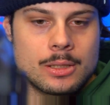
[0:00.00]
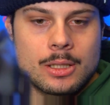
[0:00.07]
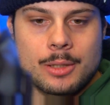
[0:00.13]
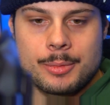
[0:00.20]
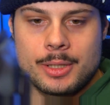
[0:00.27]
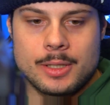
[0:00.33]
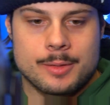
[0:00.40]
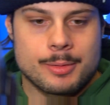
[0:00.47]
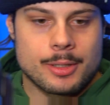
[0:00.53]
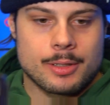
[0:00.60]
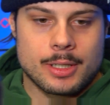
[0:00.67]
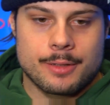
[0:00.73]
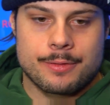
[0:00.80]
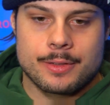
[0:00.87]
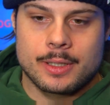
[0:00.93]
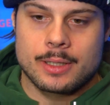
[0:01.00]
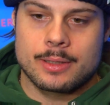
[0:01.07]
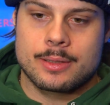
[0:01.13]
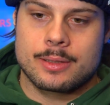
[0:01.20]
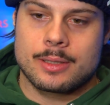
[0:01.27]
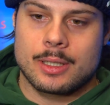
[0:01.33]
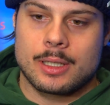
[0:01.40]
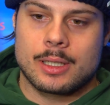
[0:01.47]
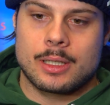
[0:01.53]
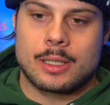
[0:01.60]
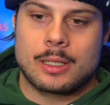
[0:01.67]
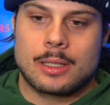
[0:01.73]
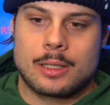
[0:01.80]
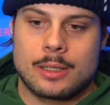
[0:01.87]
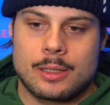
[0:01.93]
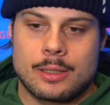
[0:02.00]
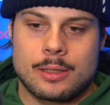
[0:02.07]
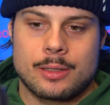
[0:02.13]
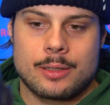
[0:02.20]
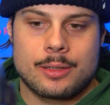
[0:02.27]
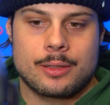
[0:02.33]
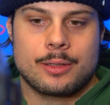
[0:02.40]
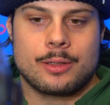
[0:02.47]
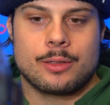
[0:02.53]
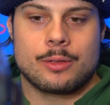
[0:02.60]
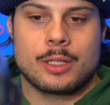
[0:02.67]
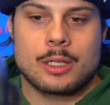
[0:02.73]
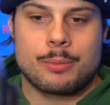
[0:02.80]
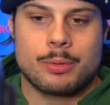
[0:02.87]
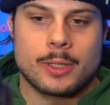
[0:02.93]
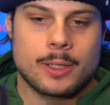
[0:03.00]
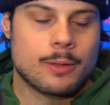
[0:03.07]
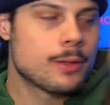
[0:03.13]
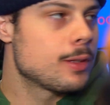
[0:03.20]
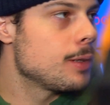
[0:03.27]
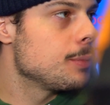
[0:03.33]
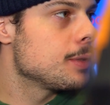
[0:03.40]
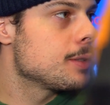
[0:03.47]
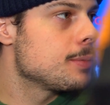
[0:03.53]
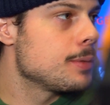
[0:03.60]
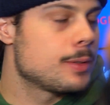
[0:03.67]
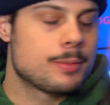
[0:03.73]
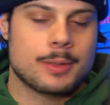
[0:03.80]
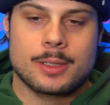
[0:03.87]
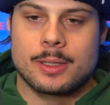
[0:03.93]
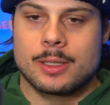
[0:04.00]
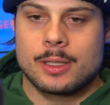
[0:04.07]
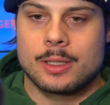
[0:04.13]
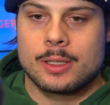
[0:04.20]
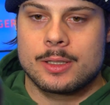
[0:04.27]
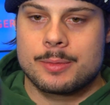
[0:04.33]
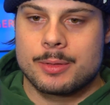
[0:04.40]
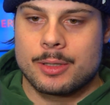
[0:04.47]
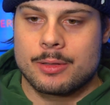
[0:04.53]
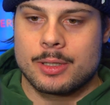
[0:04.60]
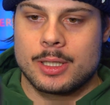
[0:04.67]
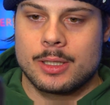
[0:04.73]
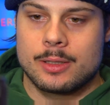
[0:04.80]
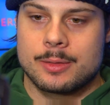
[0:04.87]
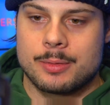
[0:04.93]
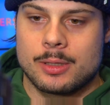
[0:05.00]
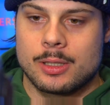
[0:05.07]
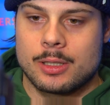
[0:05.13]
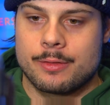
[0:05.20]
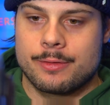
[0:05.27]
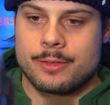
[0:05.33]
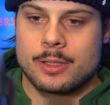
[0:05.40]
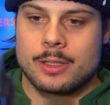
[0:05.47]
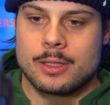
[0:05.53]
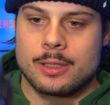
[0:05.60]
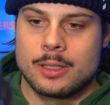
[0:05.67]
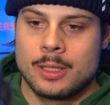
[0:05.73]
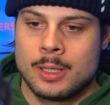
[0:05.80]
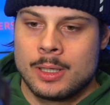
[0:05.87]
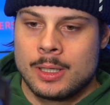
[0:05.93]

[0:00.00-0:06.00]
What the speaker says: I mean, he's been great for us. Not playing with him, it's been great. It's been a lot of fun, and